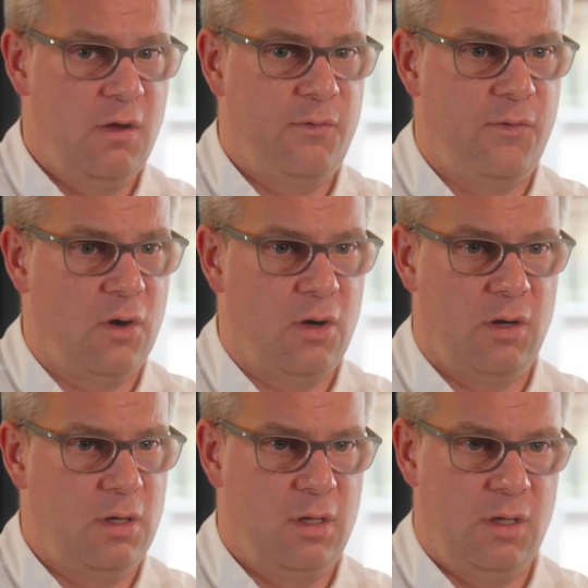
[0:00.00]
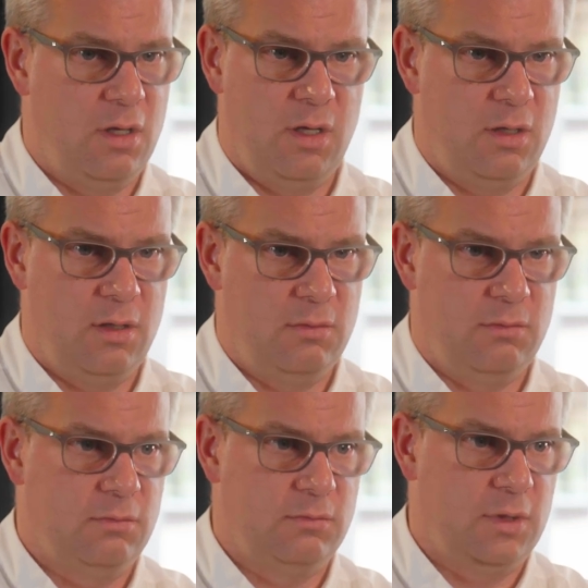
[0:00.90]
for
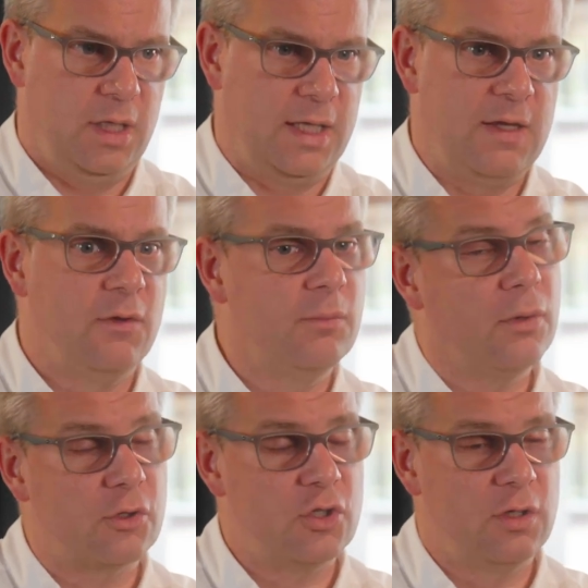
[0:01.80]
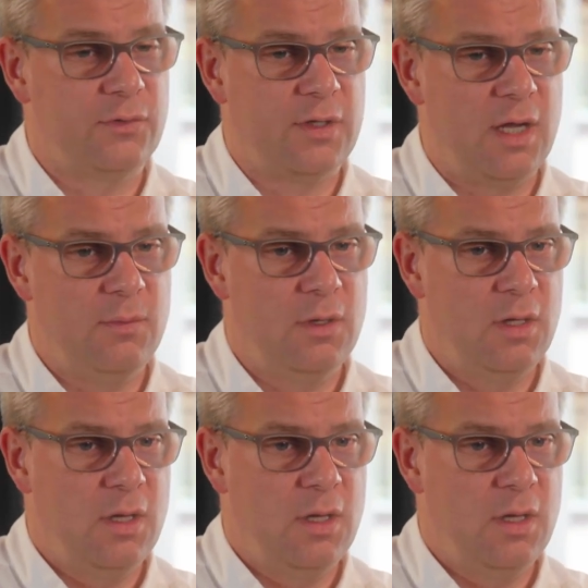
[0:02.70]
a given portion of time